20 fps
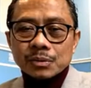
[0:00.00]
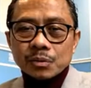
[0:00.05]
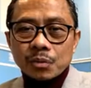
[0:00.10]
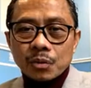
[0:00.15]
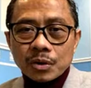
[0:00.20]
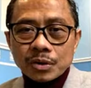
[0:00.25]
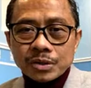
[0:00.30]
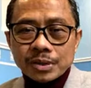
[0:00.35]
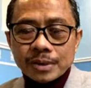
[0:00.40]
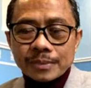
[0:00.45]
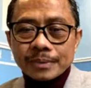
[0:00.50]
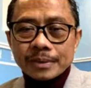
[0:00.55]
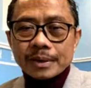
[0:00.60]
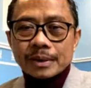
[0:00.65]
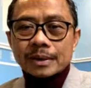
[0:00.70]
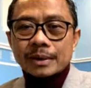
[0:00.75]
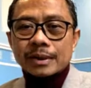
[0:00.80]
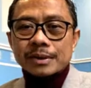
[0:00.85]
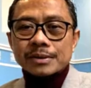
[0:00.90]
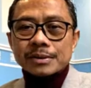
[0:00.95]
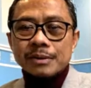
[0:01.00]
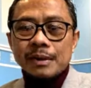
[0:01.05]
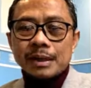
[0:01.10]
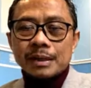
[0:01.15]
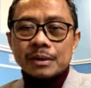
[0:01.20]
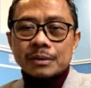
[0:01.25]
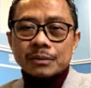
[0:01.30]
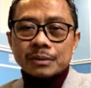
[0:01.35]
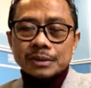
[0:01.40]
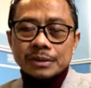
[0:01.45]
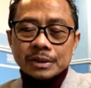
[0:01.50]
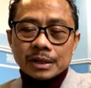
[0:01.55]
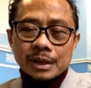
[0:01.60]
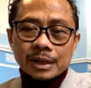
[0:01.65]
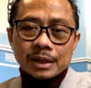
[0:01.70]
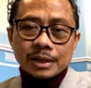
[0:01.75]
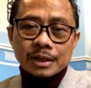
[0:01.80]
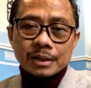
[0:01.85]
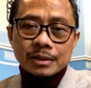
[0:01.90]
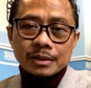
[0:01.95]
worshipping Allah subhanahu wa
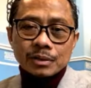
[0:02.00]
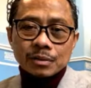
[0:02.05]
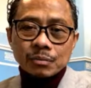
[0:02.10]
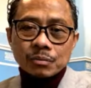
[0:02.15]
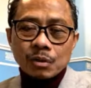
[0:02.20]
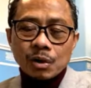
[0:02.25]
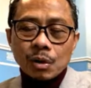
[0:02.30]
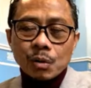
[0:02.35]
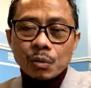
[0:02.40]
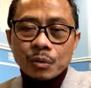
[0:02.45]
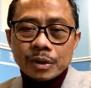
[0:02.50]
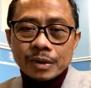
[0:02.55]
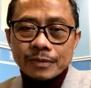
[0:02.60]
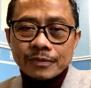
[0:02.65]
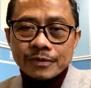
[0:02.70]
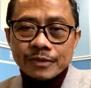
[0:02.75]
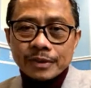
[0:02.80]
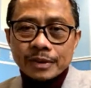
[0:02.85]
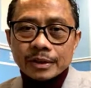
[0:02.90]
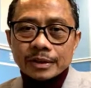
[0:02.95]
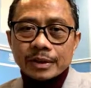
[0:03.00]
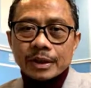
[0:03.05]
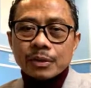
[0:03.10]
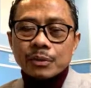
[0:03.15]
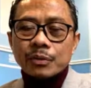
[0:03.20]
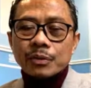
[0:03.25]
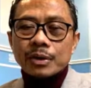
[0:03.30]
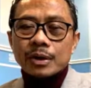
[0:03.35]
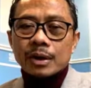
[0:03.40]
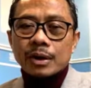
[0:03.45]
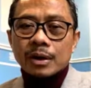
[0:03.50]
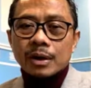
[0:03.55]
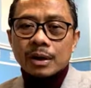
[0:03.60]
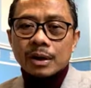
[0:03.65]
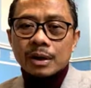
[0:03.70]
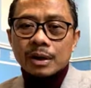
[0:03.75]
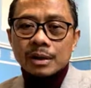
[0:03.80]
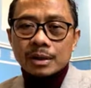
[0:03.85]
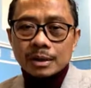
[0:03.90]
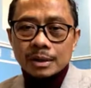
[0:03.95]
ta'ala, the more we feel that we
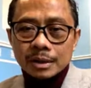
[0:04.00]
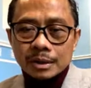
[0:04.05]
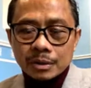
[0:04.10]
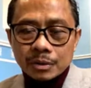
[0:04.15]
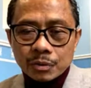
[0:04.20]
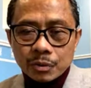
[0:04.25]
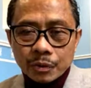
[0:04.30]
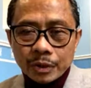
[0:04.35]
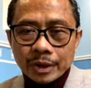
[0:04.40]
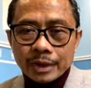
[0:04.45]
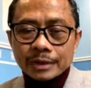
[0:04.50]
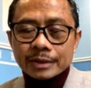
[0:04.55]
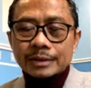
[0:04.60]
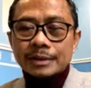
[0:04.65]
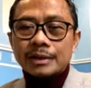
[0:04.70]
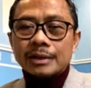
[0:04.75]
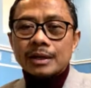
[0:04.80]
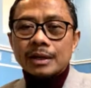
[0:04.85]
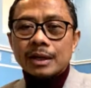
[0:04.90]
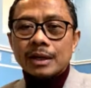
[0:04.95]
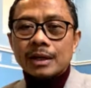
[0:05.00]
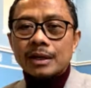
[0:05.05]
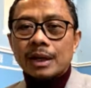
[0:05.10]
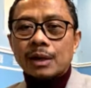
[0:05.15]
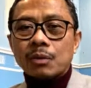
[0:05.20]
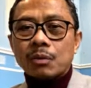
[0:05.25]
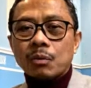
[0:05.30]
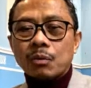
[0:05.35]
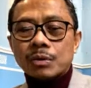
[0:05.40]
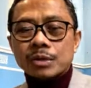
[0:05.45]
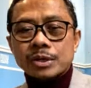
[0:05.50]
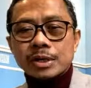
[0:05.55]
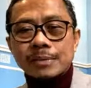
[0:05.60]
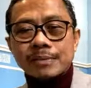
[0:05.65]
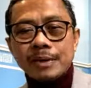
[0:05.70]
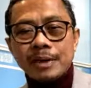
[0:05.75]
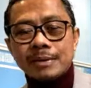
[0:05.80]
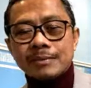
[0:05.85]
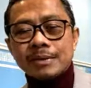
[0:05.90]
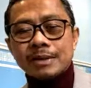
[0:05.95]
are great in our
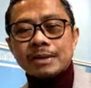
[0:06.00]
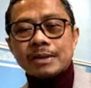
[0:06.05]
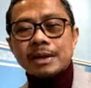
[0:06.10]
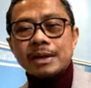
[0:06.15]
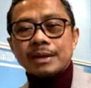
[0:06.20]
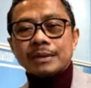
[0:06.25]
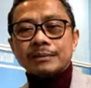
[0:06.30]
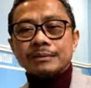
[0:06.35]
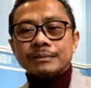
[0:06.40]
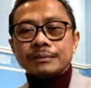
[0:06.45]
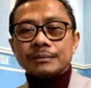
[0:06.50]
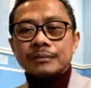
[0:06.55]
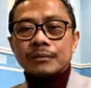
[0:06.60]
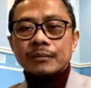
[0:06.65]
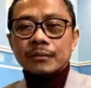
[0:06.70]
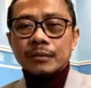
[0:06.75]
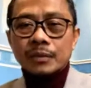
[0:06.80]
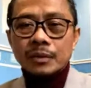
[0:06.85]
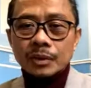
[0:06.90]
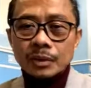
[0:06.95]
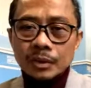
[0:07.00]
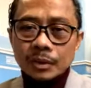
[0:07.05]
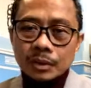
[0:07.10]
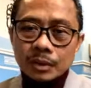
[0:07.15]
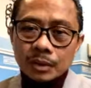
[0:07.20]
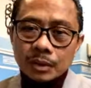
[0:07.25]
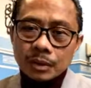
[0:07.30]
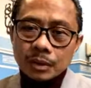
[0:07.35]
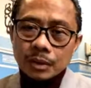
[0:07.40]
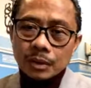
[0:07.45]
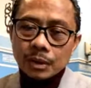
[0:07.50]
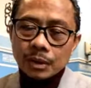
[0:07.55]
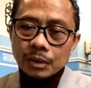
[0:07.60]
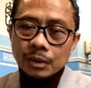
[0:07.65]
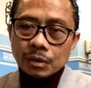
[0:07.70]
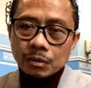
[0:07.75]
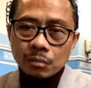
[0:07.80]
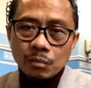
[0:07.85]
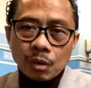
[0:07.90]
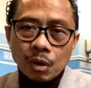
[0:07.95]
worship ibadat,
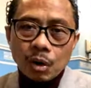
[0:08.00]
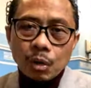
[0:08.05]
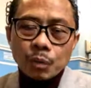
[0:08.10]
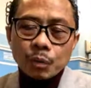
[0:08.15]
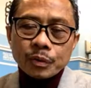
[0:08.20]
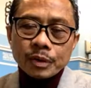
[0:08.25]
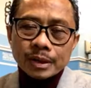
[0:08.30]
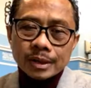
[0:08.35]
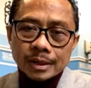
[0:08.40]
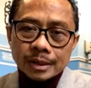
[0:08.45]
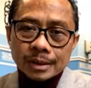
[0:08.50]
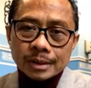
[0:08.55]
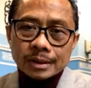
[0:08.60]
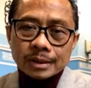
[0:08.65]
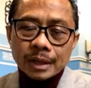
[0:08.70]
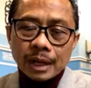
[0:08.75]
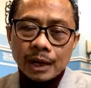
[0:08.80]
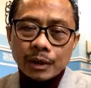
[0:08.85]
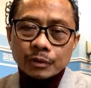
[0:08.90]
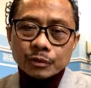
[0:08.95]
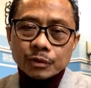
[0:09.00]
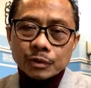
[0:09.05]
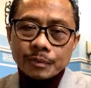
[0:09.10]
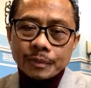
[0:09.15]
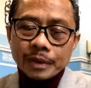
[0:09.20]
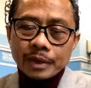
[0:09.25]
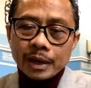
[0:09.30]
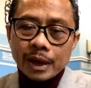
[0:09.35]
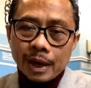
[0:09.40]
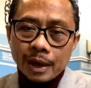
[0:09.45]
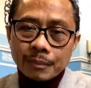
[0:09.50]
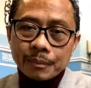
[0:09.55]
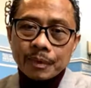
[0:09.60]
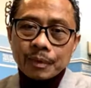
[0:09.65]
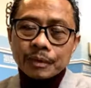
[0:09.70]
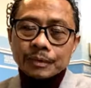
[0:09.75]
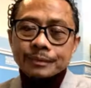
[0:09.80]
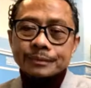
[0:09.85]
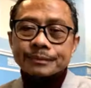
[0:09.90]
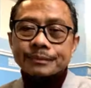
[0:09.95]
the more we learn how to be
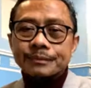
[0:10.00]
humble.